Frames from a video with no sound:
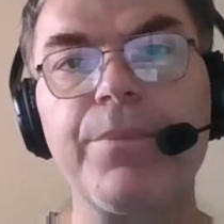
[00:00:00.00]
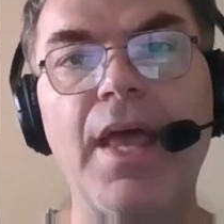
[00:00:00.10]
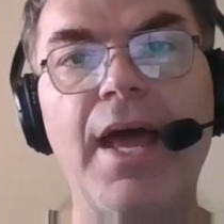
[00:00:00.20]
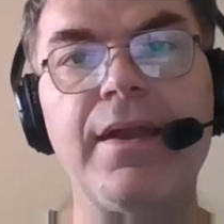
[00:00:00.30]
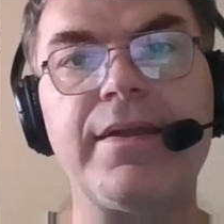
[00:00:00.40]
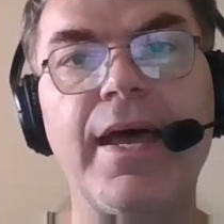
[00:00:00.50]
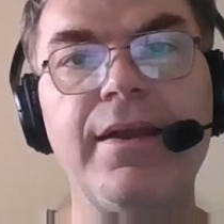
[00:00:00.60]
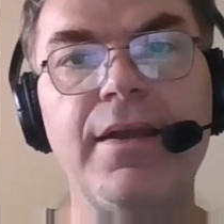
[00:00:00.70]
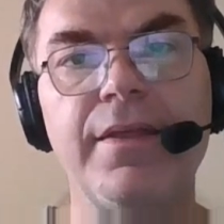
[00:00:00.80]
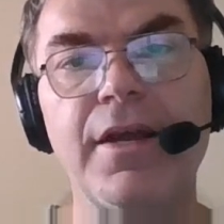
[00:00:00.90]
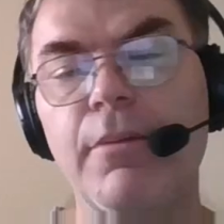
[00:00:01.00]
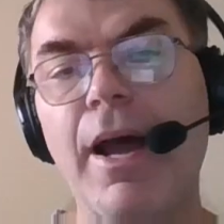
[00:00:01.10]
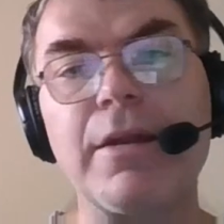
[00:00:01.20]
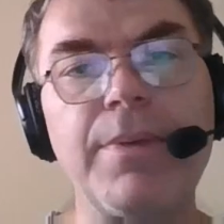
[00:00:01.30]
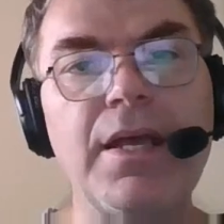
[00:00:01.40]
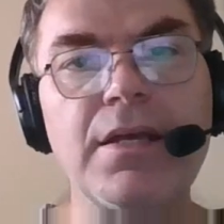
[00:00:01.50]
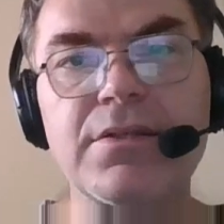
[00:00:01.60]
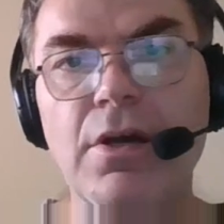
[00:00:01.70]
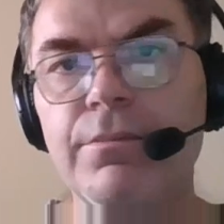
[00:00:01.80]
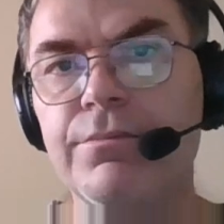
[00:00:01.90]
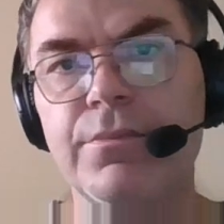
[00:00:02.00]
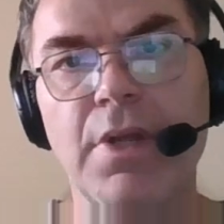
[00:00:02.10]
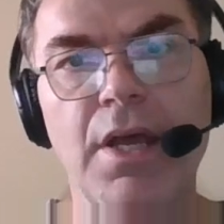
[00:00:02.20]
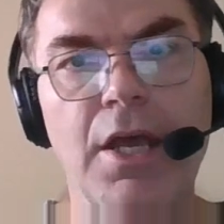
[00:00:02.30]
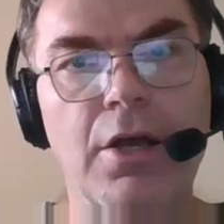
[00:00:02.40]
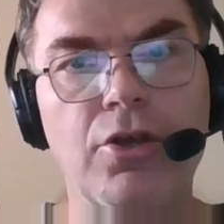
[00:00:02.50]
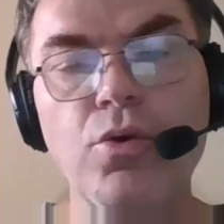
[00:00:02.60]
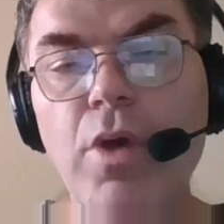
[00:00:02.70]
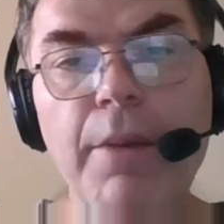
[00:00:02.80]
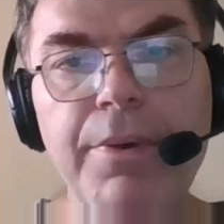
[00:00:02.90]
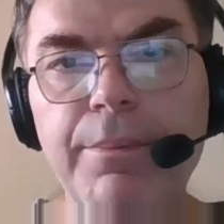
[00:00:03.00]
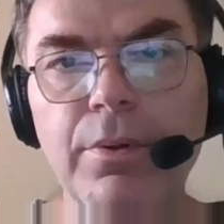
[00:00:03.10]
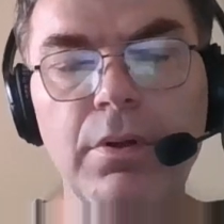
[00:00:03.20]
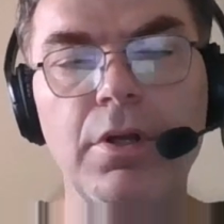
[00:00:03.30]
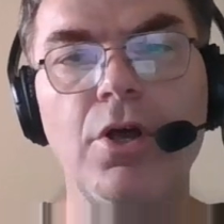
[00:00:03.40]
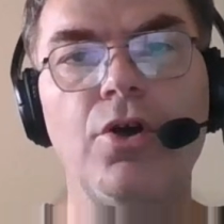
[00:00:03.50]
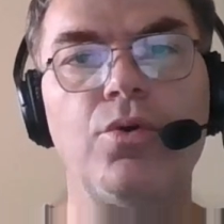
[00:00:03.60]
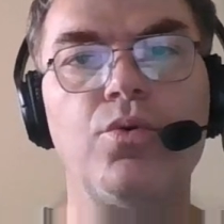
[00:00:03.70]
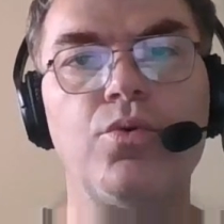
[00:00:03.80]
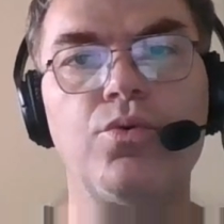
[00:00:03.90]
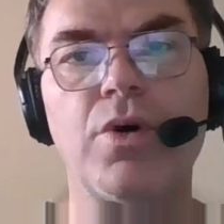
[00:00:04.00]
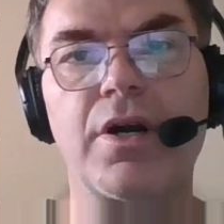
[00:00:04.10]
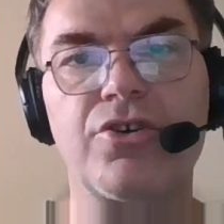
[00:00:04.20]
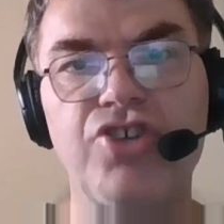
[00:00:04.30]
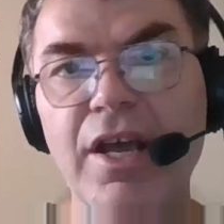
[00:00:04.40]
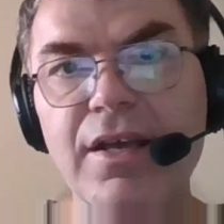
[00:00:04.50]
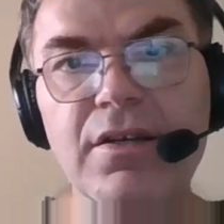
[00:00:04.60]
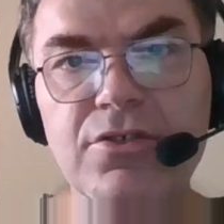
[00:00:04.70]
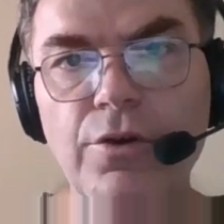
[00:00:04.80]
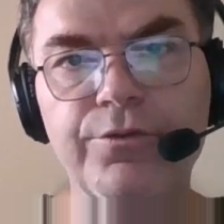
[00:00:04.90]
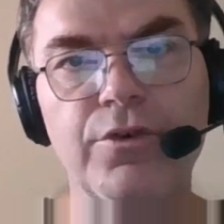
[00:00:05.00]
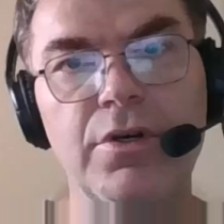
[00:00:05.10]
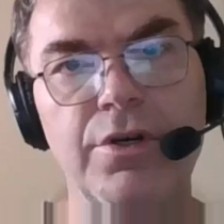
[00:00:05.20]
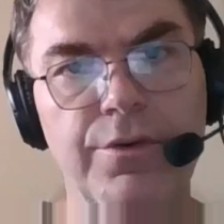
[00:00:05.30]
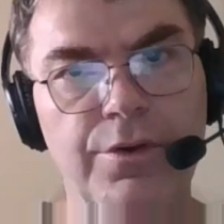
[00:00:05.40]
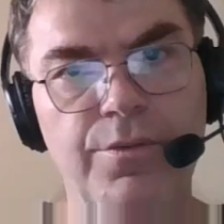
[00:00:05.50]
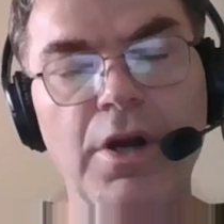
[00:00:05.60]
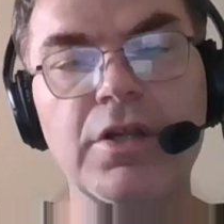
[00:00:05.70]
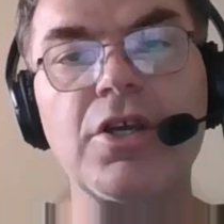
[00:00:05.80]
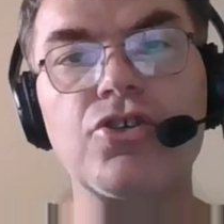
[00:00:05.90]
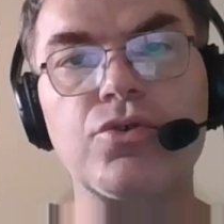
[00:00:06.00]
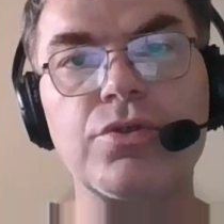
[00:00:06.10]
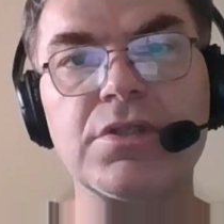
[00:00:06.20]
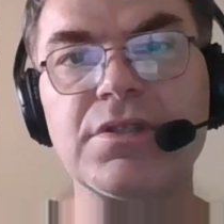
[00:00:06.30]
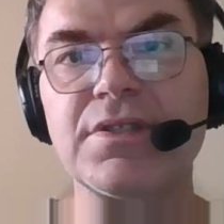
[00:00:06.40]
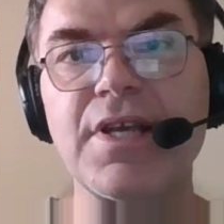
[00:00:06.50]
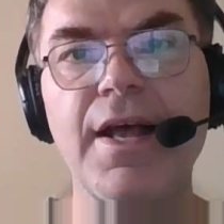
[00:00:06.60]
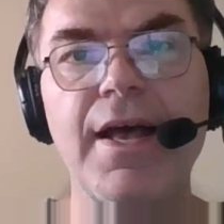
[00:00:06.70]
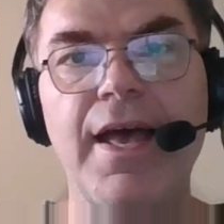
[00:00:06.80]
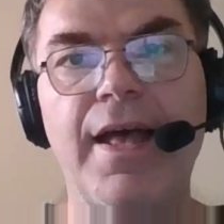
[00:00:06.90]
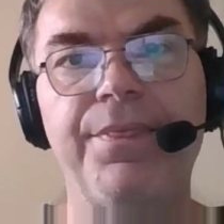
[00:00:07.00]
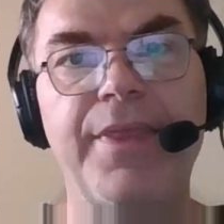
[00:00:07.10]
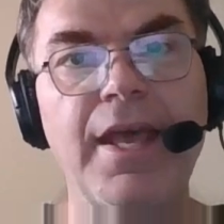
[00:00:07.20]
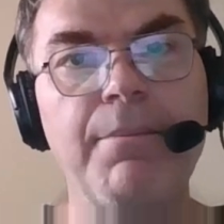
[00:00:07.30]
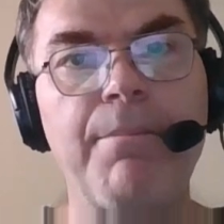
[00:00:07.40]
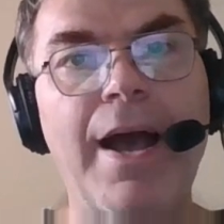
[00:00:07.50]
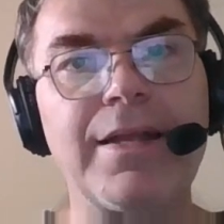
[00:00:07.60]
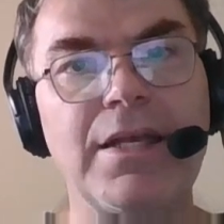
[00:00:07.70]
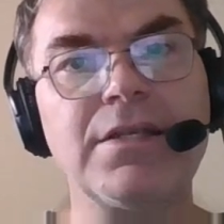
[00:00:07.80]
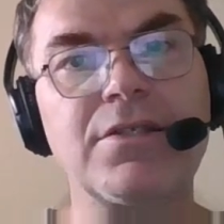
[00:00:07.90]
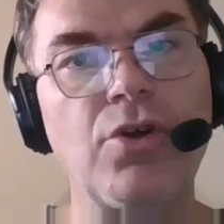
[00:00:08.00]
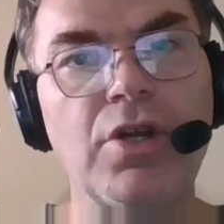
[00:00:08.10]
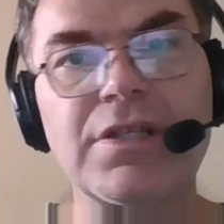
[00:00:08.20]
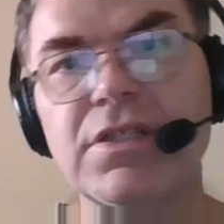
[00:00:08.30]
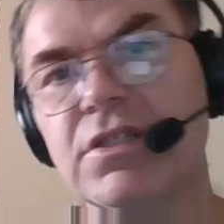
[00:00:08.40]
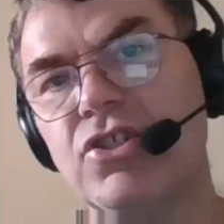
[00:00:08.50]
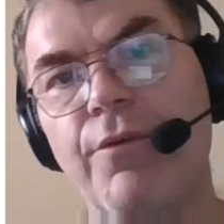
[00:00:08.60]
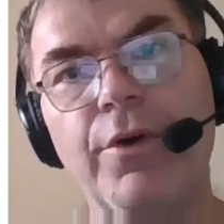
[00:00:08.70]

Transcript: And then there might be some QA people who are checking the software quality assurance, and they might install it in some